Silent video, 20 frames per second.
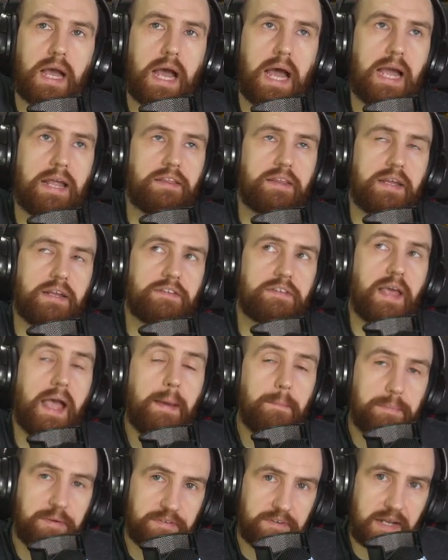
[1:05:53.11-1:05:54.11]
I think
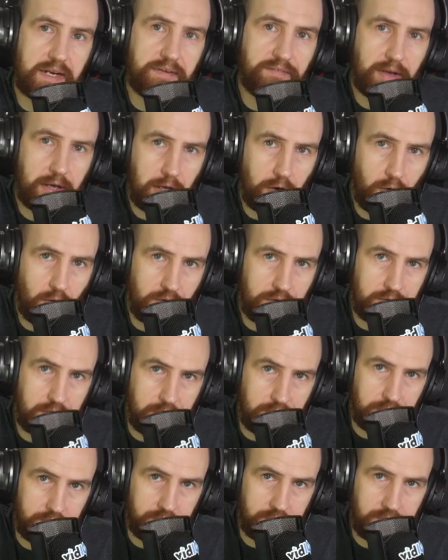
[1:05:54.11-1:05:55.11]
ten percent of our
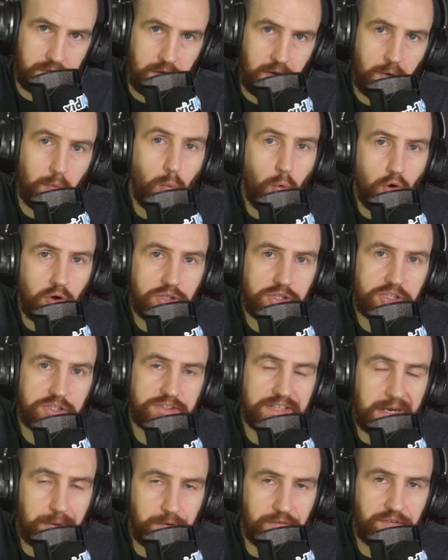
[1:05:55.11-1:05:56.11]
audience
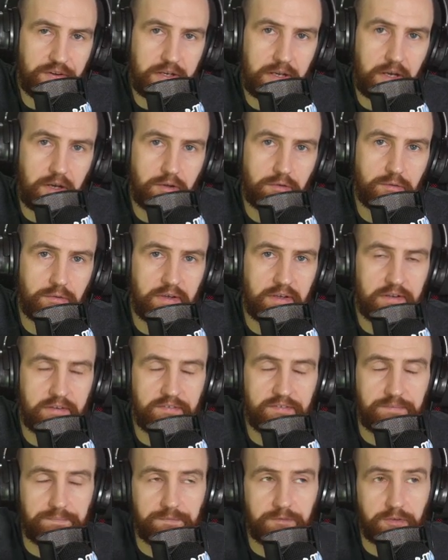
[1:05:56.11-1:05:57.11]
watches our videos
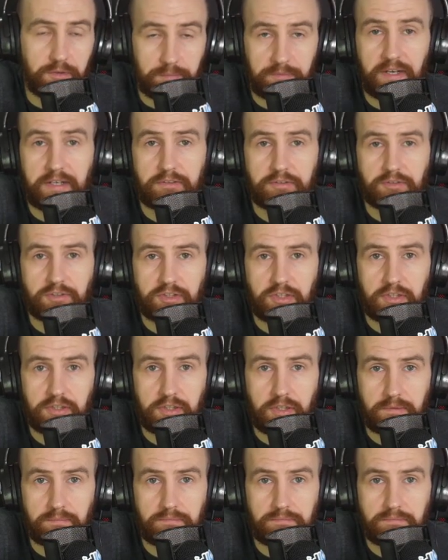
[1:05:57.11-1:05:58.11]
with subtitles
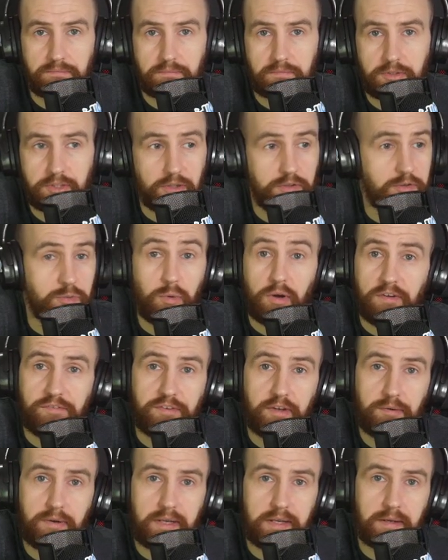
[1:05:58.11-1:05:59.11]
turned on. So it's worth
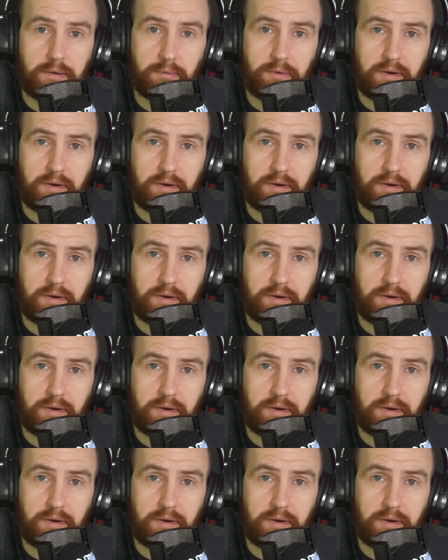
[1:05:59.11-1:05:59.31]
doing.